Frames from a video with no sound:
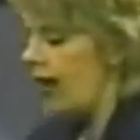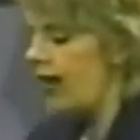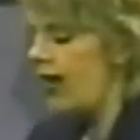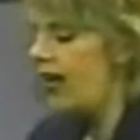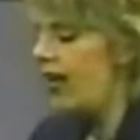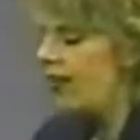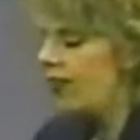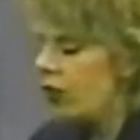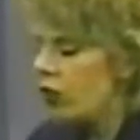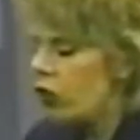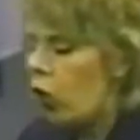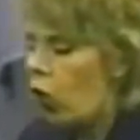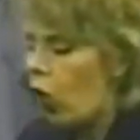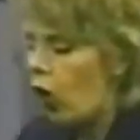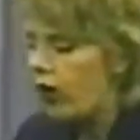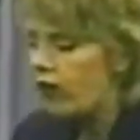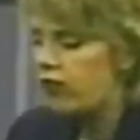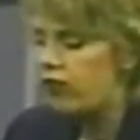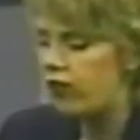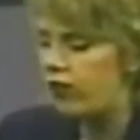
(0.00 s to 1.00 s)
and in the
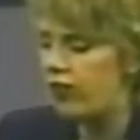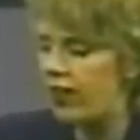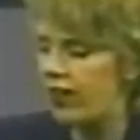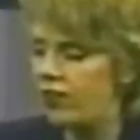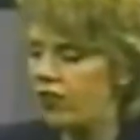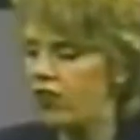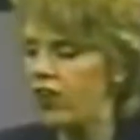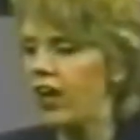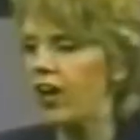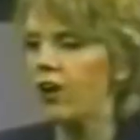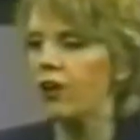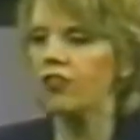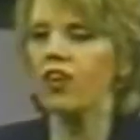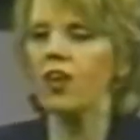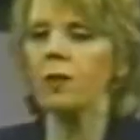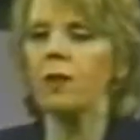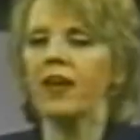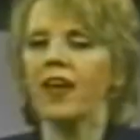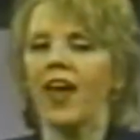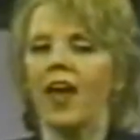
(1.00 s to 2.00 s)
course of these years,
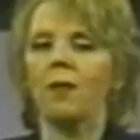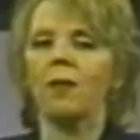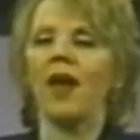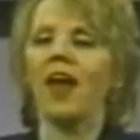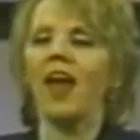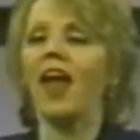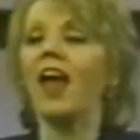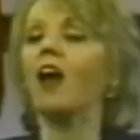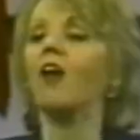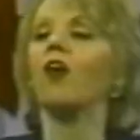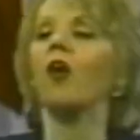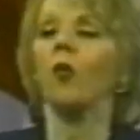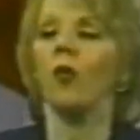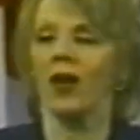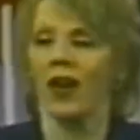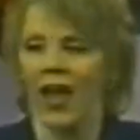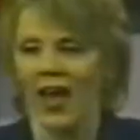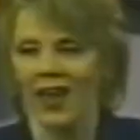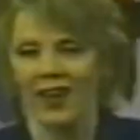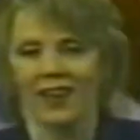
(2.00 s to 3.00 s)
he became a
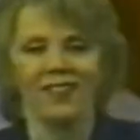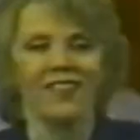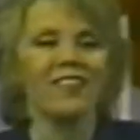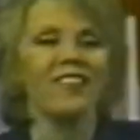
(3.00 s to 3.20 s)
heroin addict.